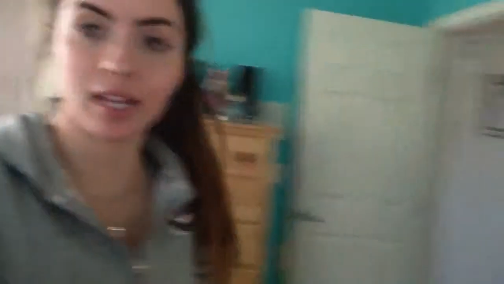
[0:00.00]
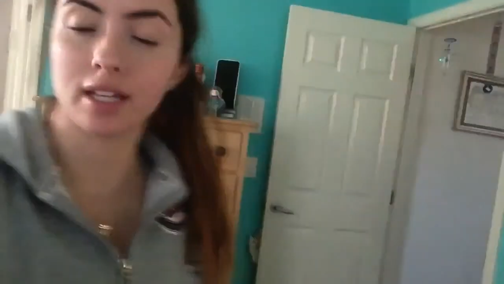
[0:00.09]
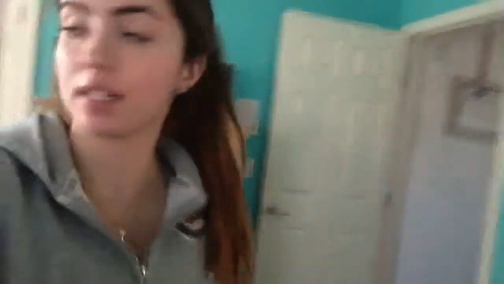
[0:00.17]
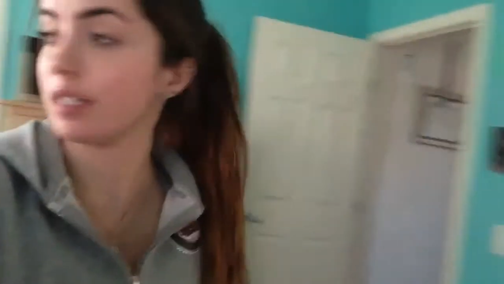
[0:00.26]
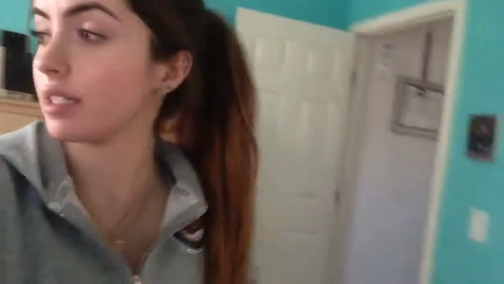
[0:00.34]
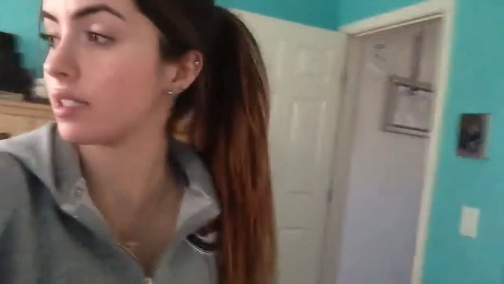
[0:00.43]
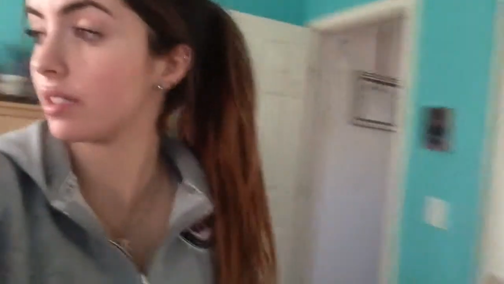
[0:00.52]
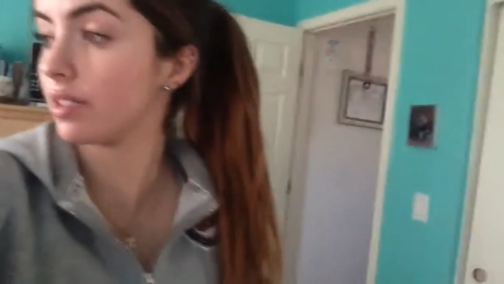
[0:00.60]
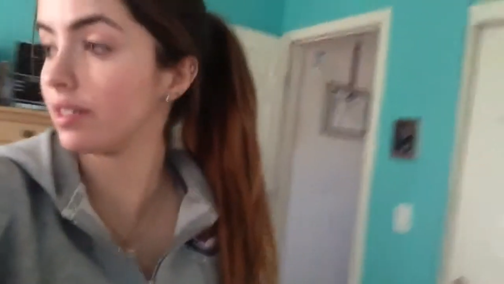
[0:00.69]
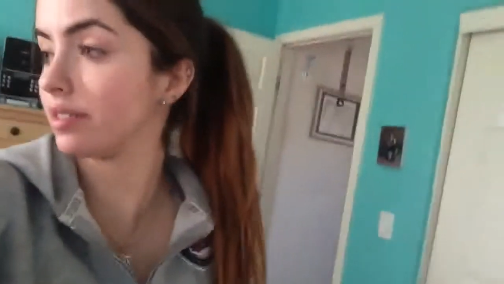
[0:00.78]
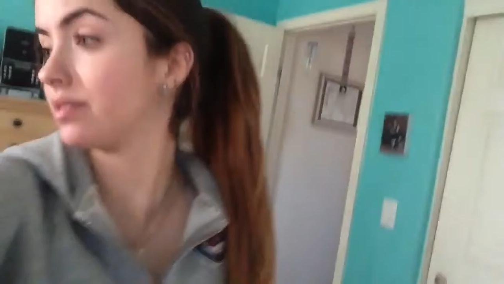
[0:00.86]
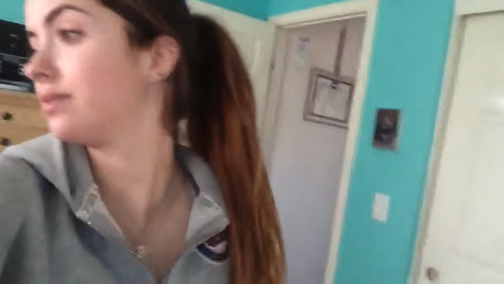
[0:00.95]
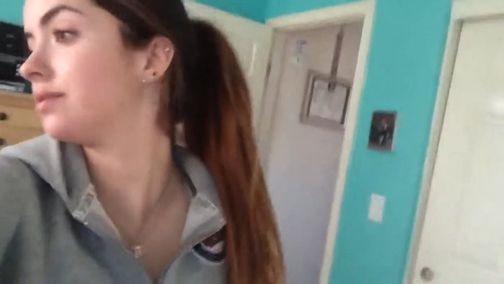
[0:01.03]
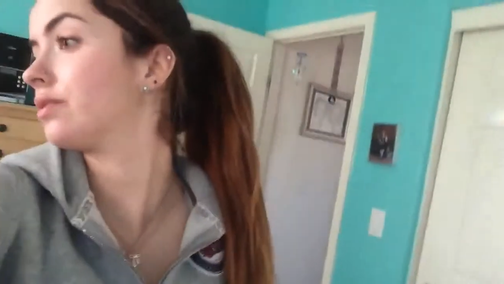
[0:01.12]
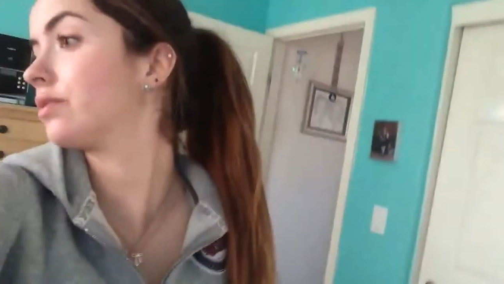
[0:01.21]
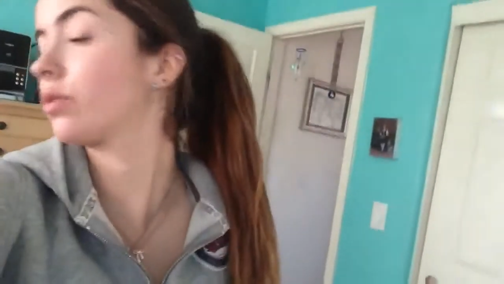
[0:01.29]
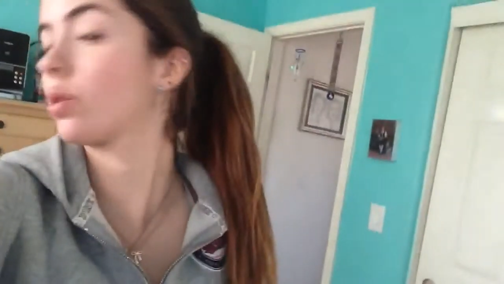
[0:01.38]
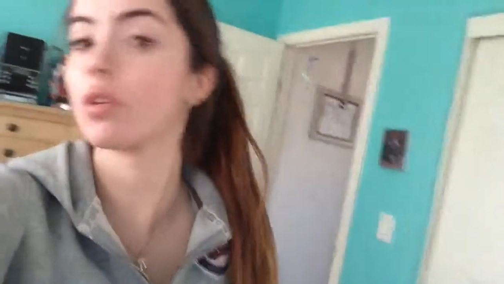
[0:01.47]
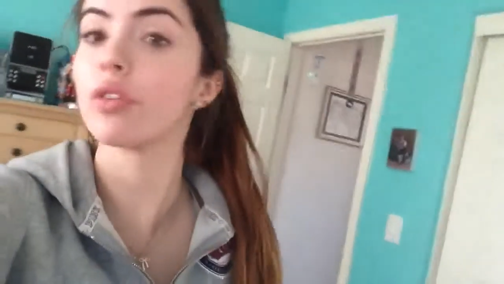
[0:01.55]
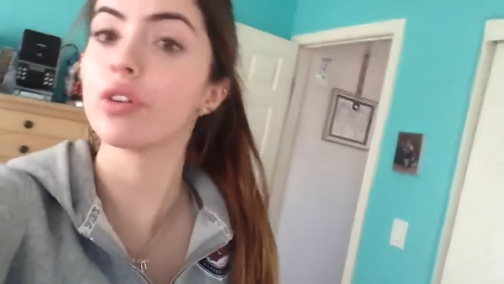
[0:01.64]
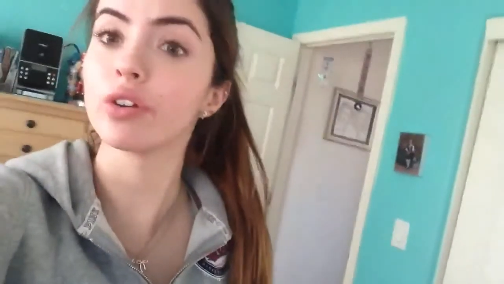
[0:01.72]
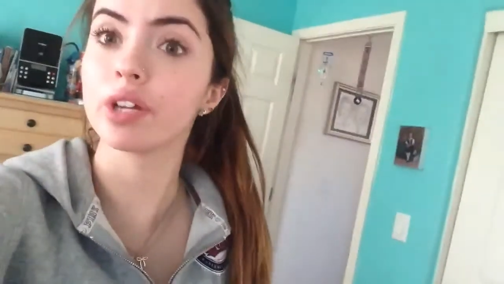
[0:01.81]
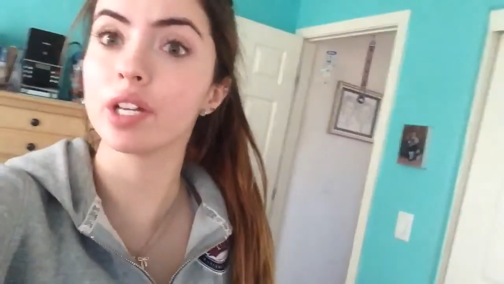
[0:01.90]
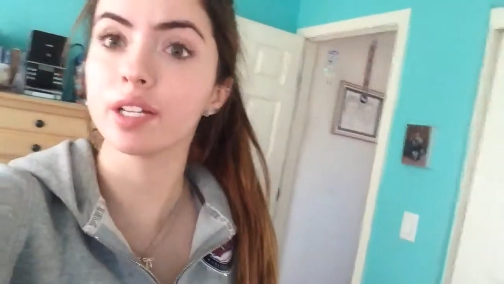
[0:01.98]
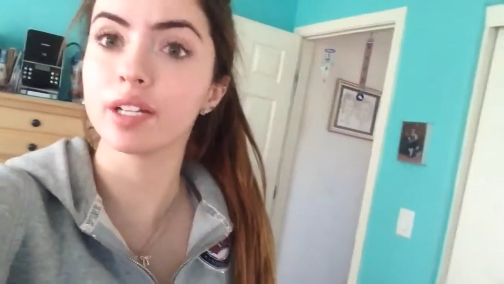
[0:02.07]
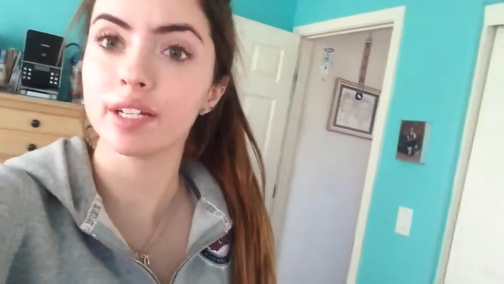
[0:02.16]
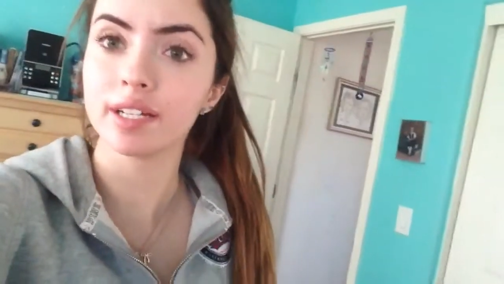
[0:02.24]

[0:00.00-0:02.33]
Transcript: and it's 4:30,